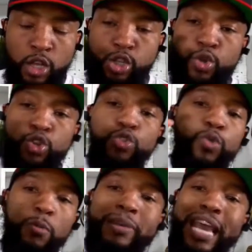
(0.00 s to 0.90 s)
so
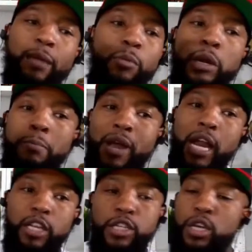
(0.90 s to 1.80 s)
you will be able to
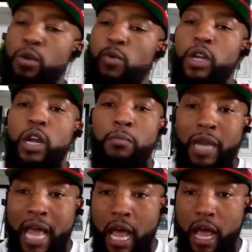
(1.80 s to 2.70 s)
monitor when
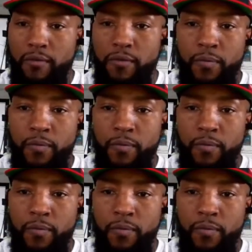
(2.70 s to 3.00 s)
I'm live.